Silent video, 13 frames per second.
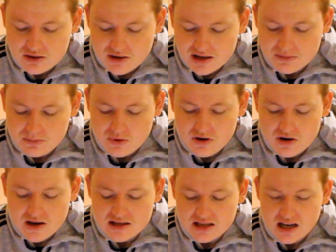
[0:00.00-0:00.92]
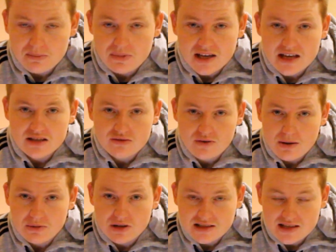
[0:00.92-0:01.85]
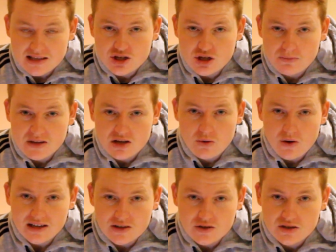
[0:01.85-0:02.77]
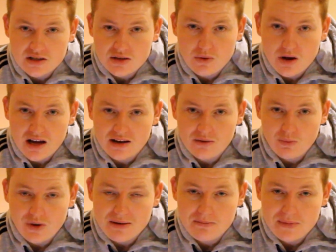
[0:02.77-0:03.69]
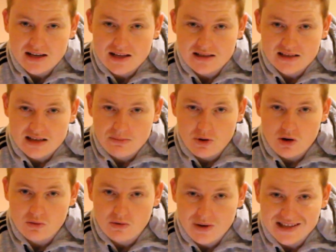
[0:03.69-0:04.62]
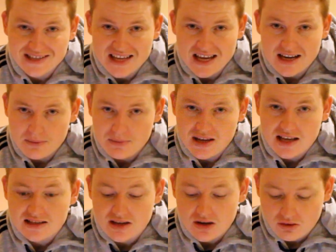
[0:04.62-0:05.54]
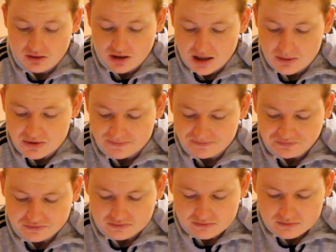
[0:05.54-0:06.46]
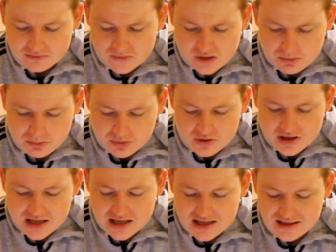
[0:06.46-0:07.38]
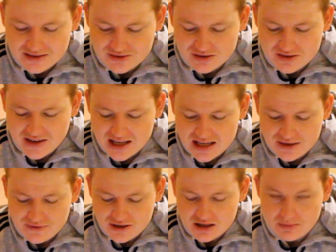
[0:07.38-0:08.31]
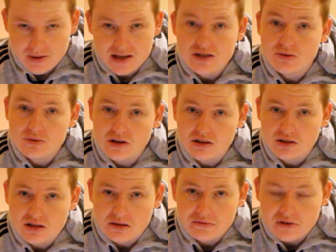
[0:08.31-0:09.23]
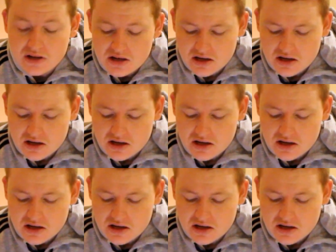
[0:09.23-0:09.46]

night, the Broncos up against the Rabbitohs. Now, this should be quite an interesting one. Wayne Bennett and Seabold once again up against their old clubs. Pretty sort of even compared to a lot of